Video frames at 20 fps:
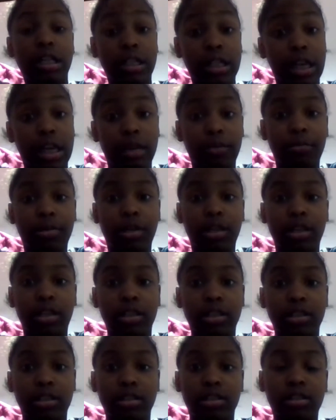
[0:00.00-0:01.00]
late
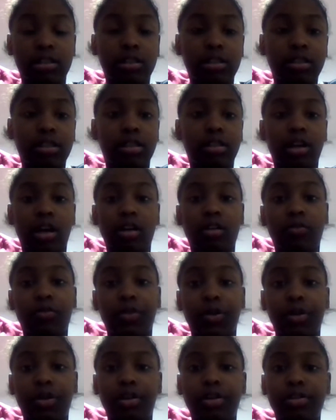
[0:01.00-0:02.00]
because I don't
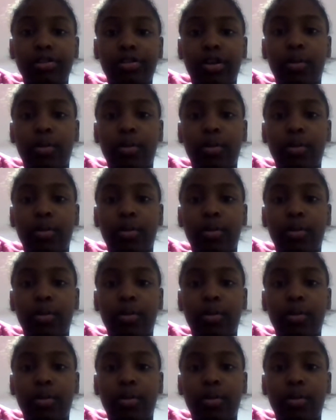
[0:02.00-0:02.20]
feel good.